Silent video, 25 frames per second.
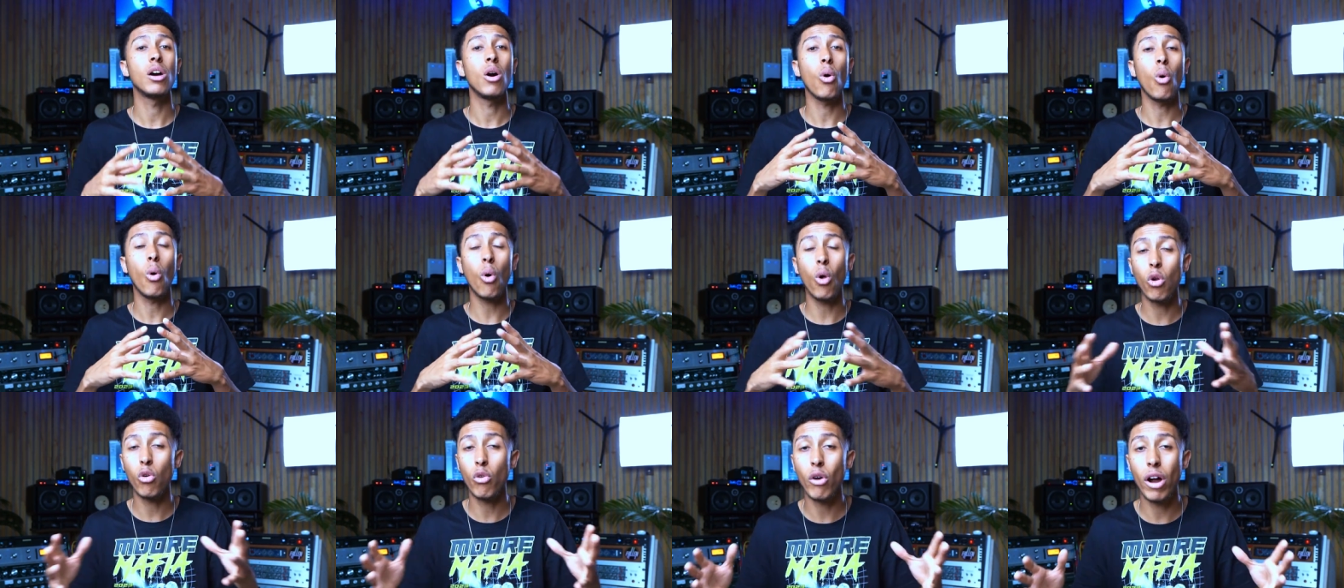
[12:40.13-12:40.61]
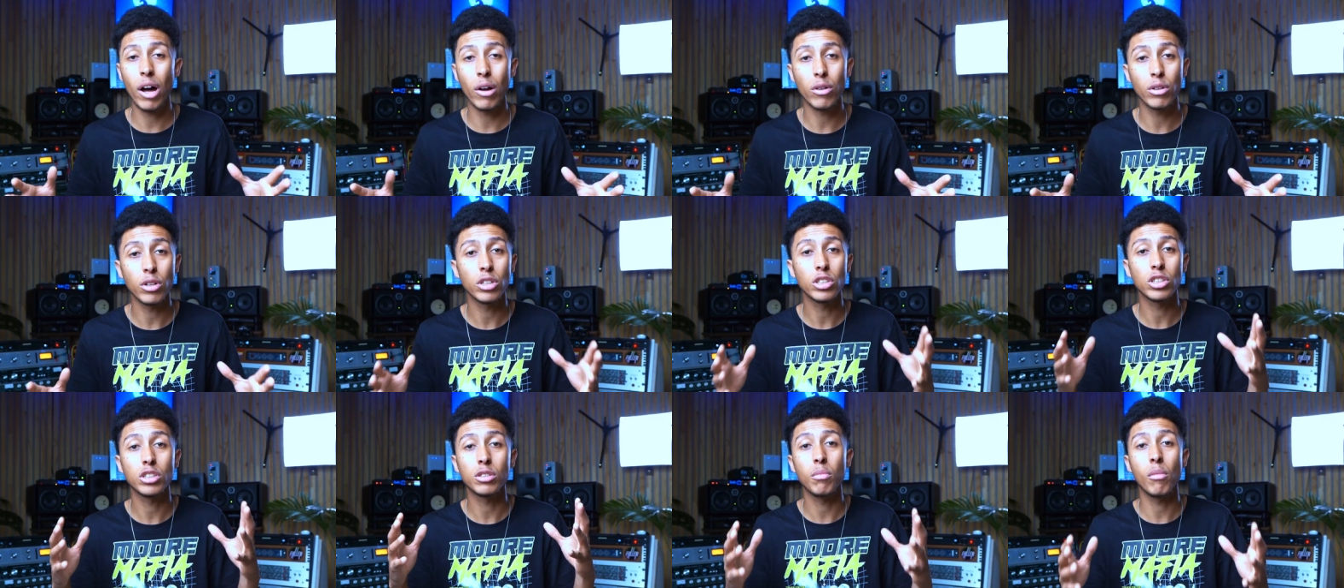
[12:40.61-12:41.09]
All-round
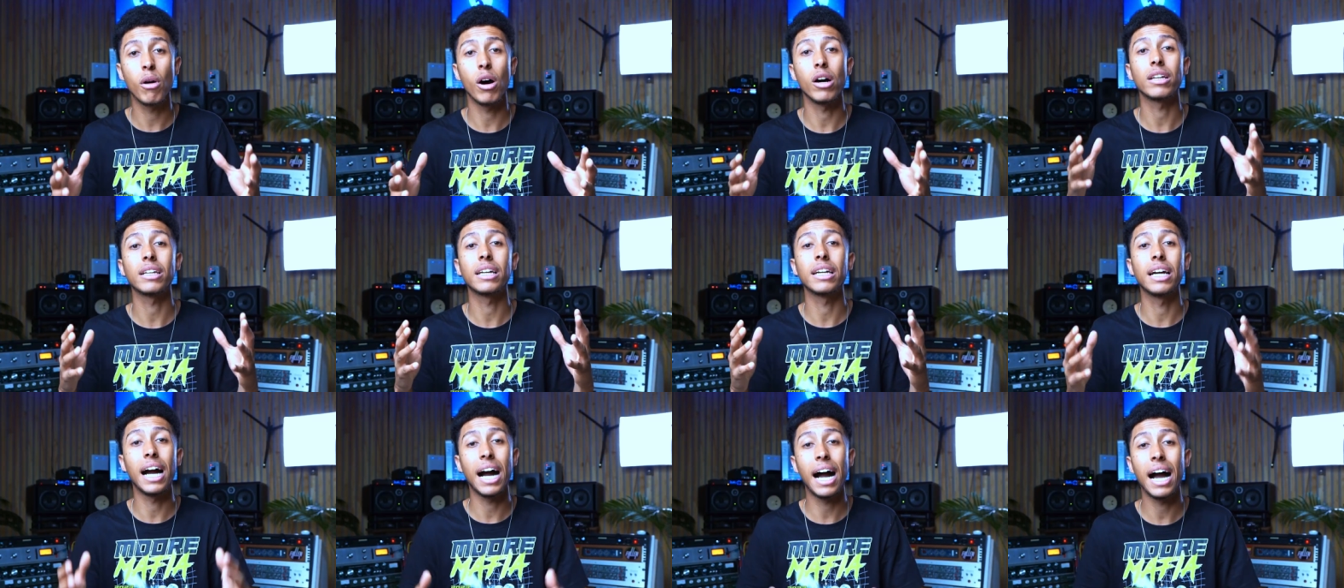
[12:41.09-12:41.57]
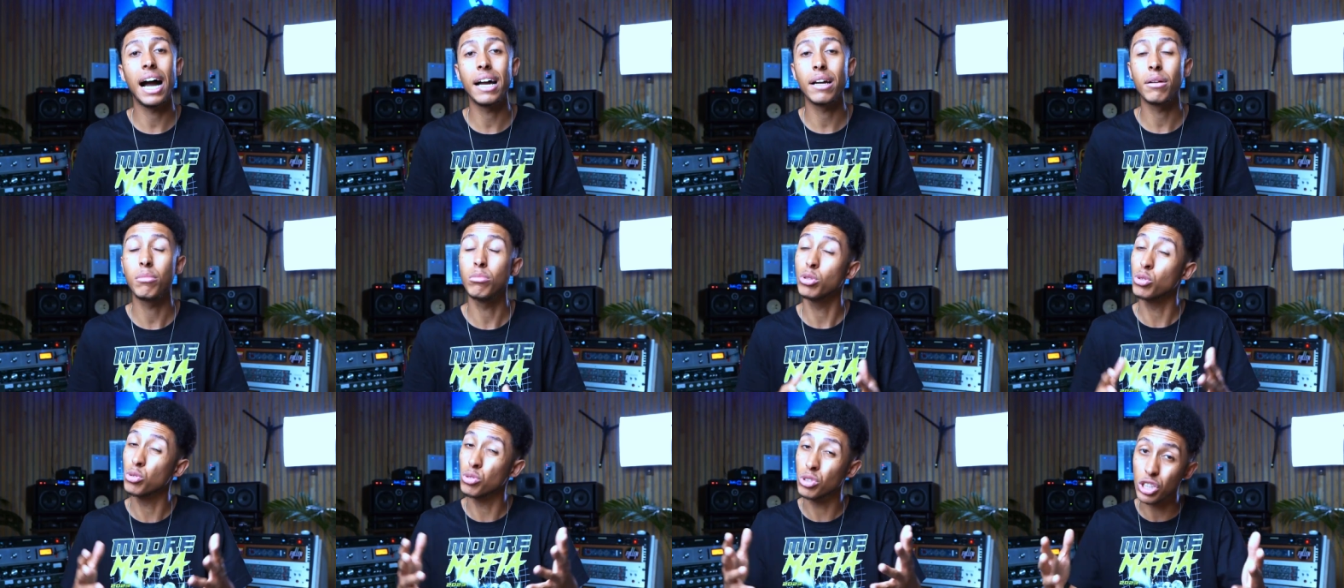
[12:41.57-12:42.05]
smart guy, a
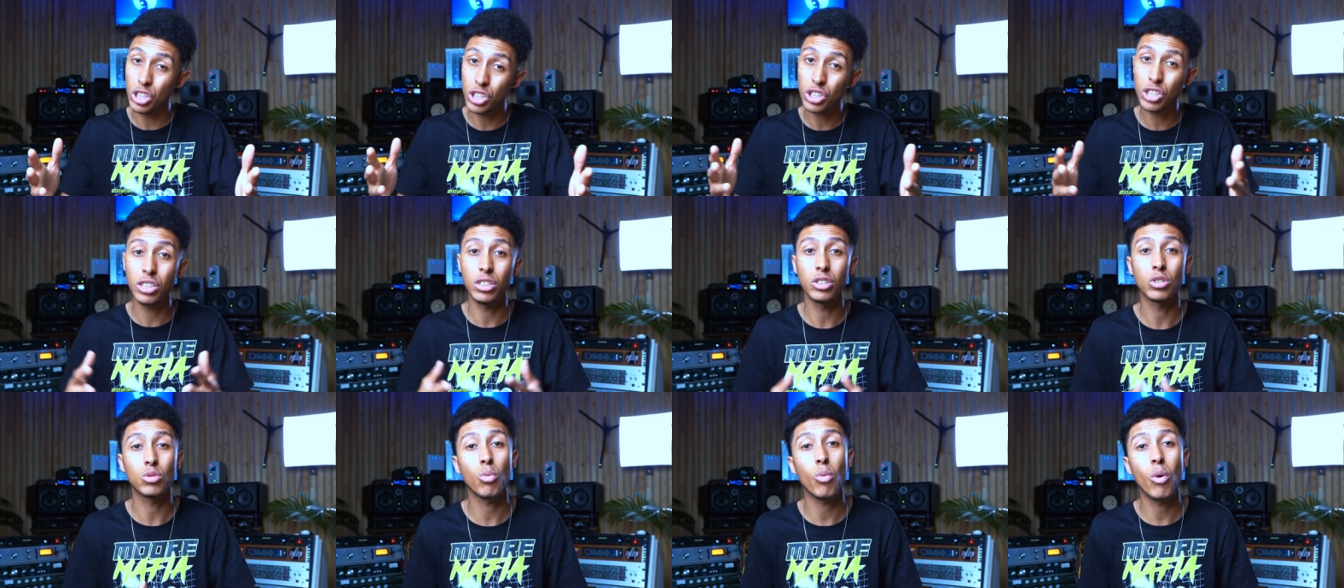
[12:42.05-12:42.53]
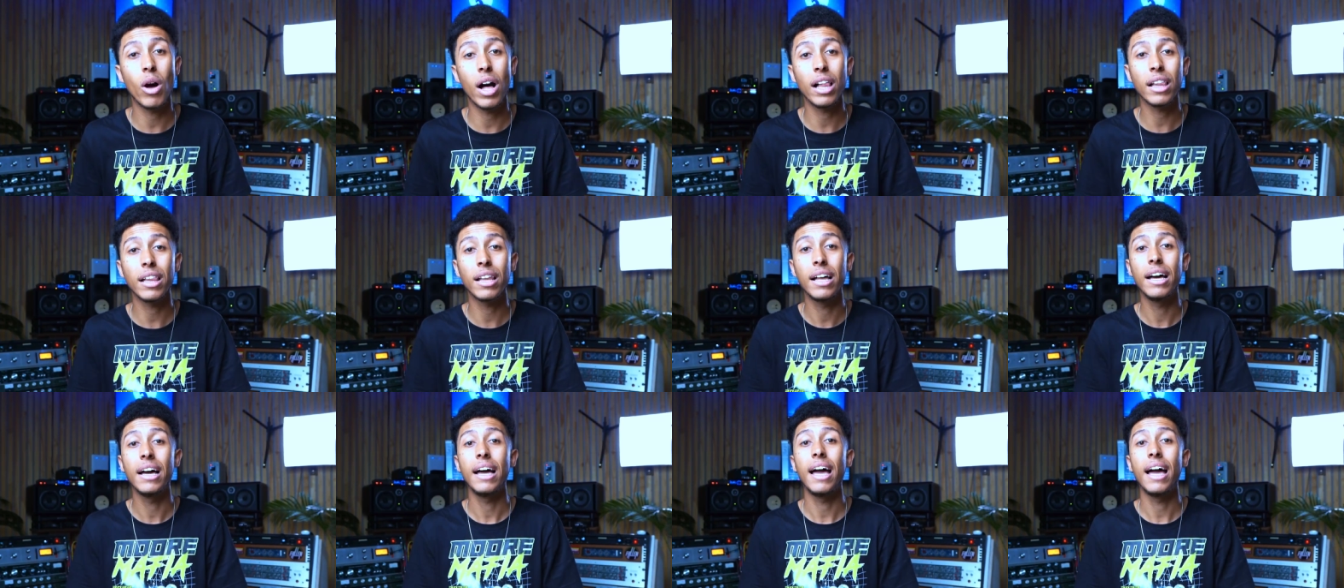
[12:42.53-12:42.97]
musician as well,